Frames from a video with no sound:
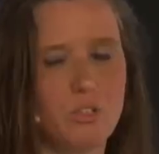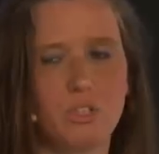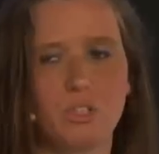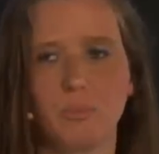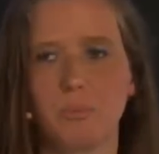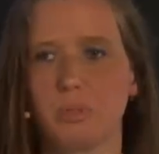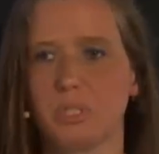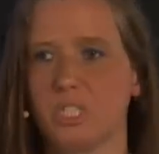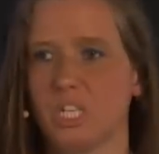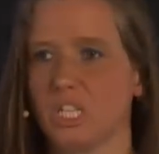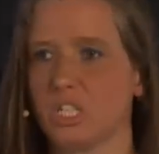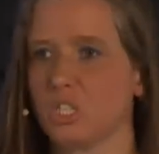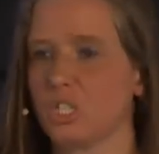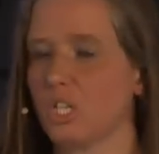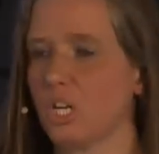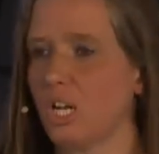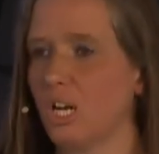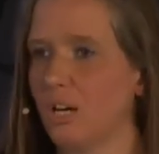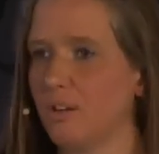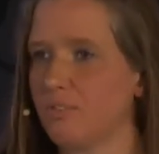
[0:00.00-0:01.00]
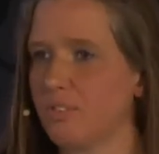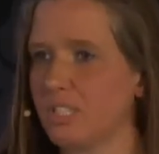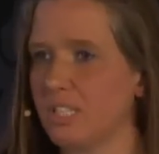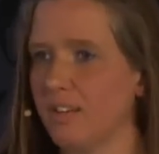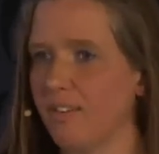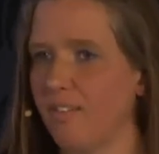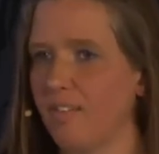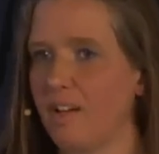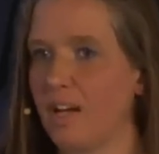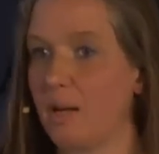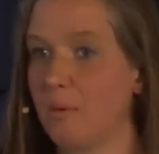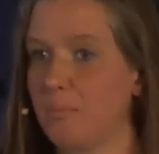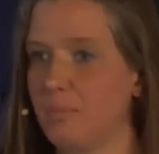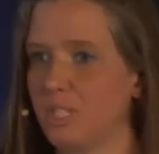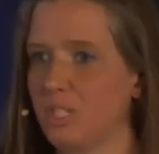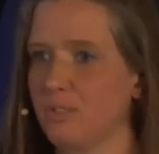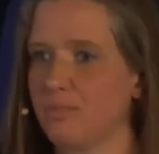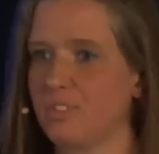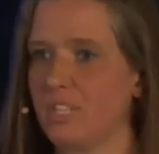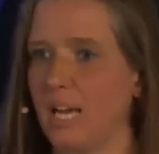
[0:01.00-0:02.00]
the prediction of the development
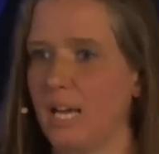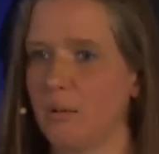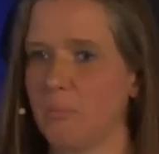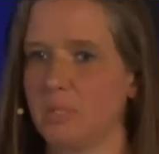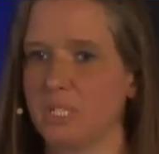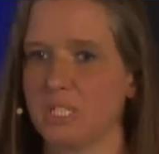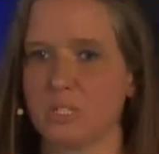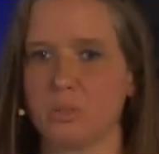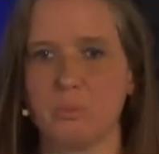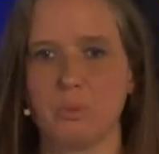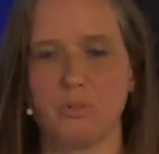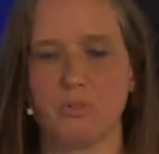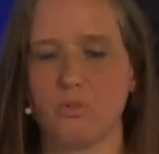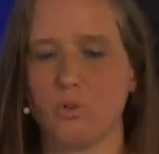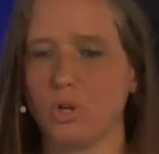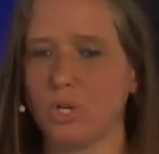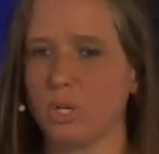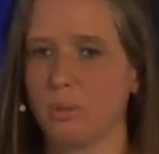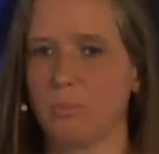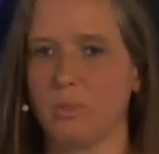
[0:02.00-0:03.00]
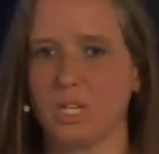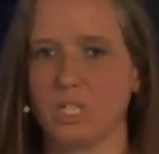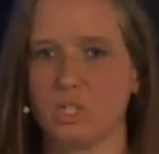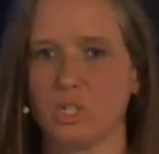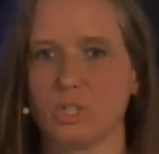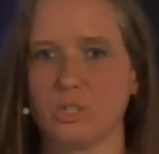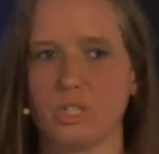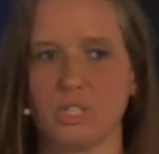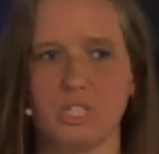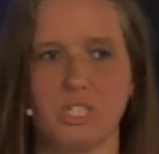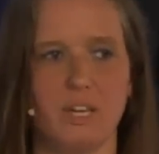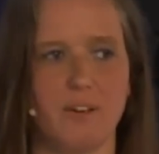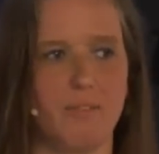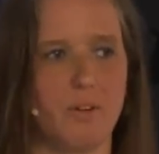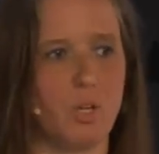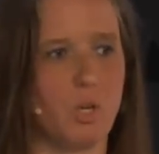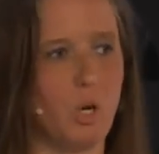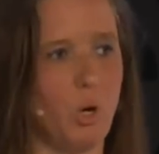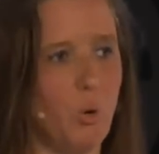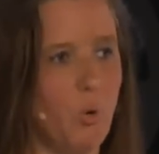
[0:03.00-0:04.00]
of diabetes before your blood sugars ever
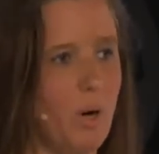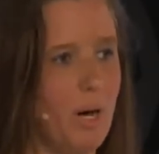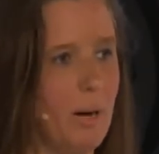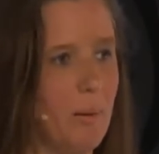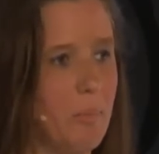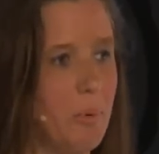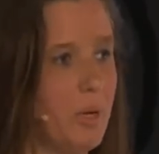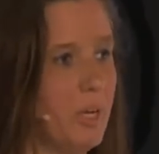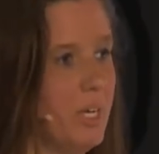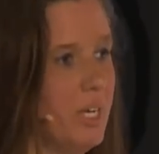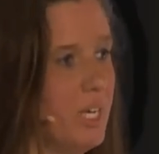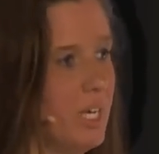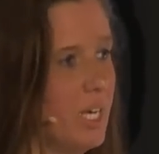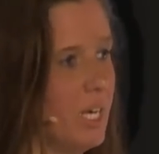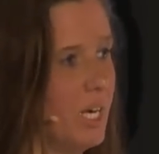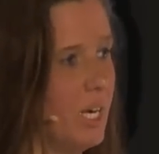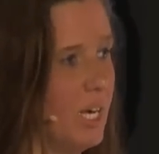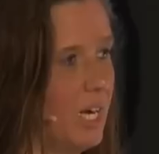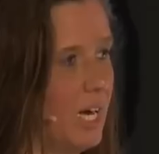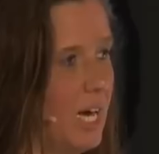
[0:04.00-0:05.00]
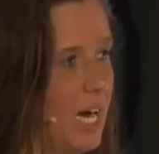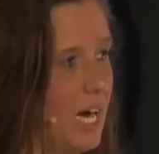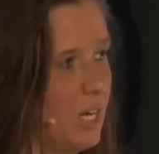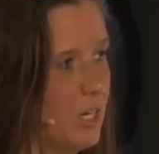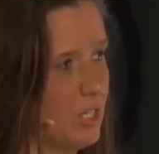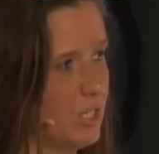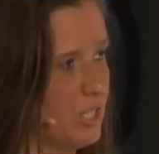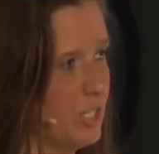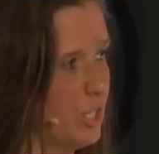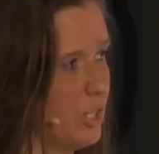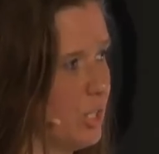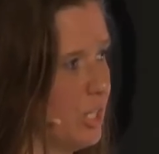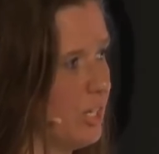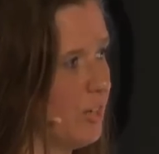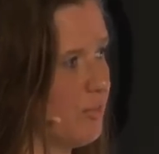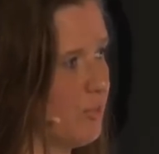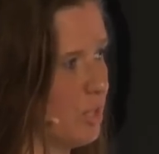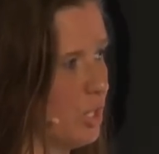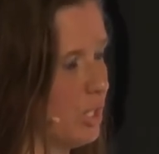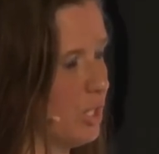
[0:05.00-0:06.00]
go up. How does your
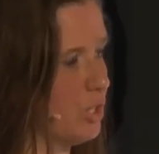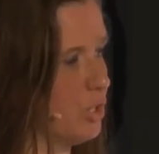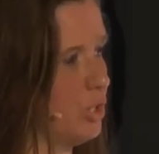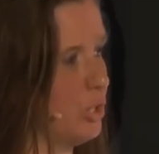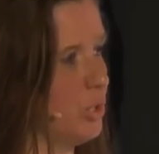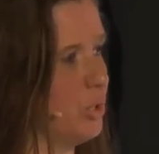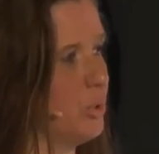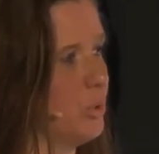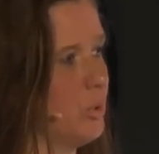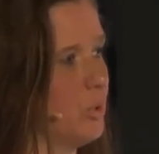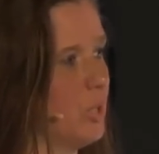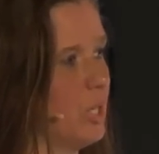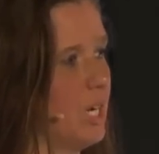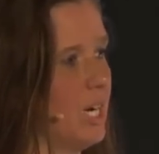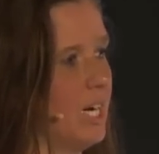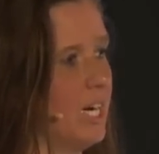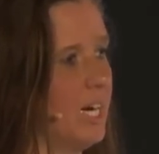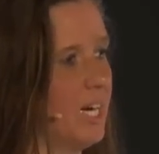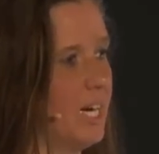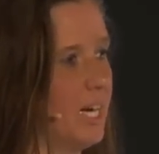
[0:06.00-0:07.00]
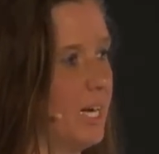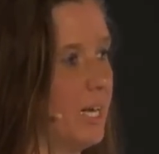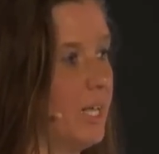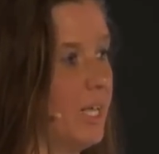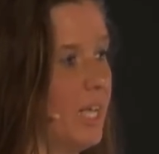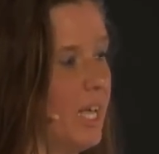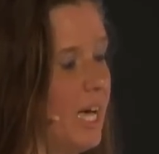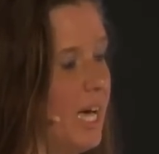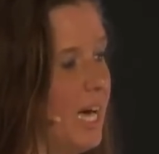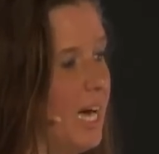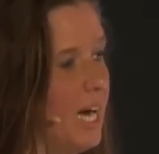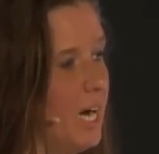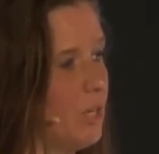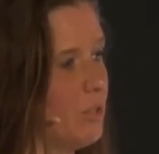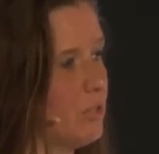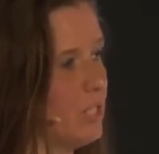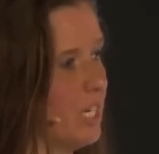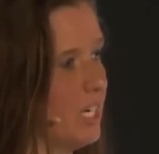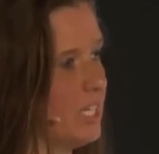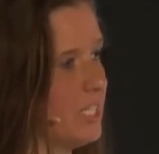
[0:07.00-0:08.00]
liver do? How
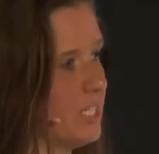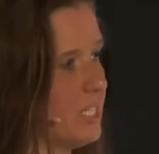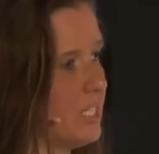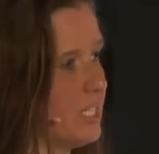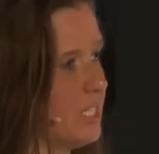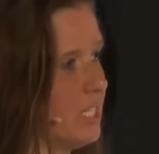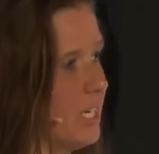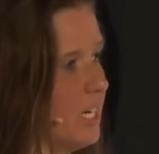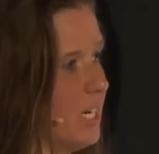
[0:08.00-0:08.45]
does